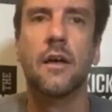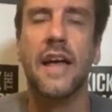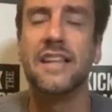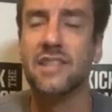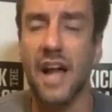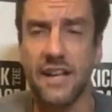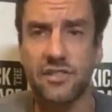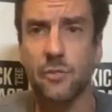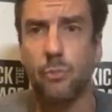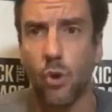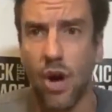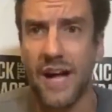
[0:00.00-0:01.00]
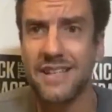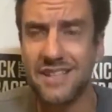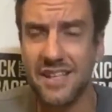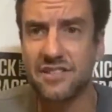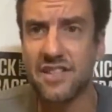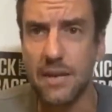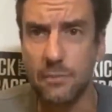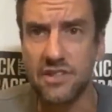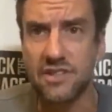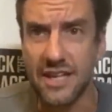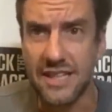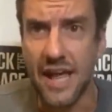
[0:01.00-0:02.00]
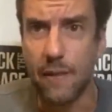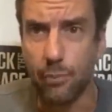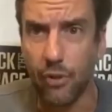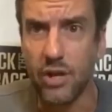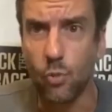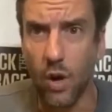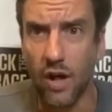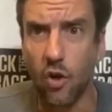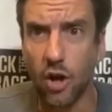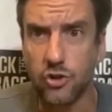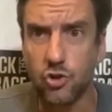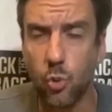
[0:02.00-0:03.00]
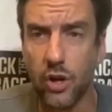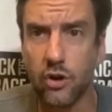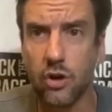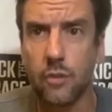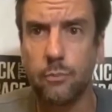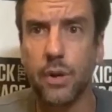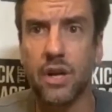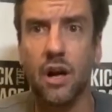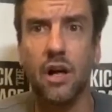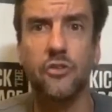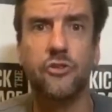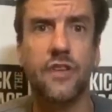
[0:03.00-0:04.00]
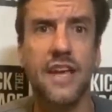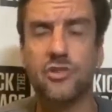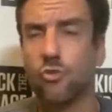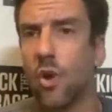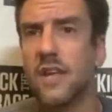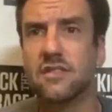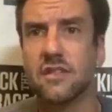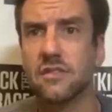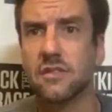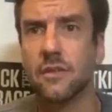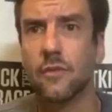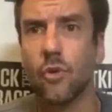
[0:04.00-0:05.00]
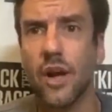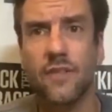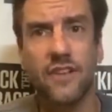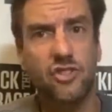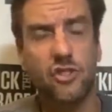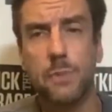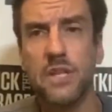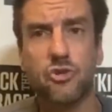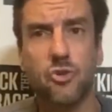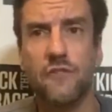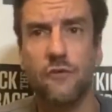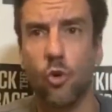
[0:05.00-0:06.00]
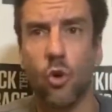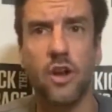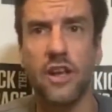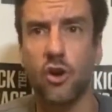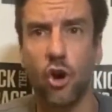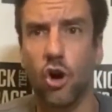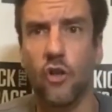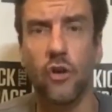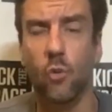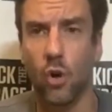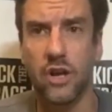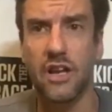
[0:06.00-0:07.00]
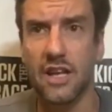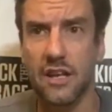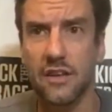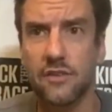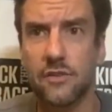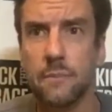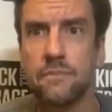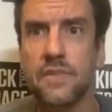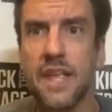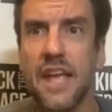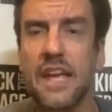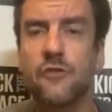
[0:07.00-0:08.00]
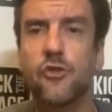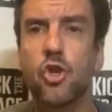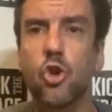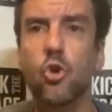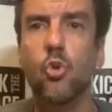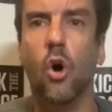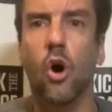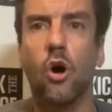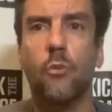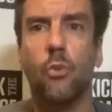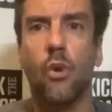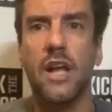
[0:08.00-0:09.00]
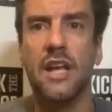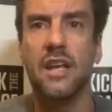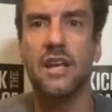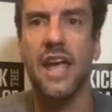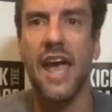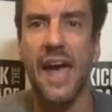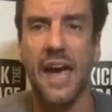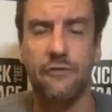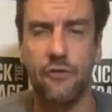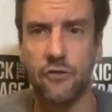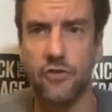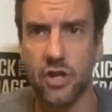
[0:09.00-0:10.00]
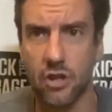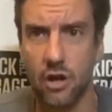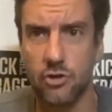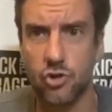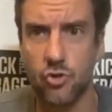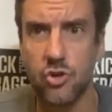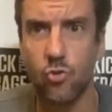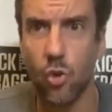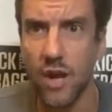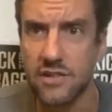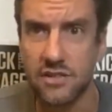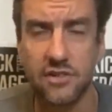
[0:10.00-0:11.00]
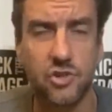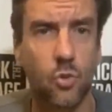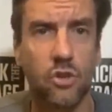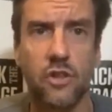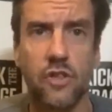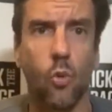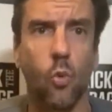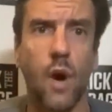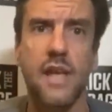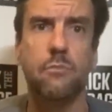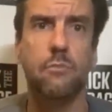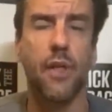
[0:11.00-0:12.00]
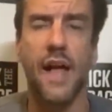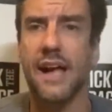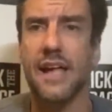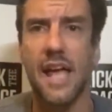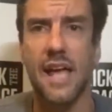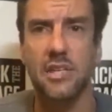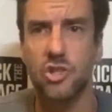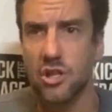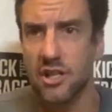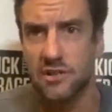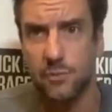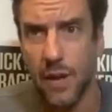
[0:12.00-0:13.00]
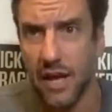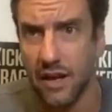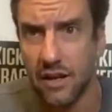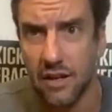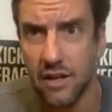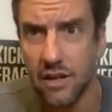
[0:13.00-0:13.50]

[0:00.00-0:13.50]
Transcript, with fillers: It's not a surprise that statements like that play well on Twitter because it's racist, right? Let's just be straightforward and call it what it is. If you are branding half of the country racist, whether they're white, black, Asian, Hispanic,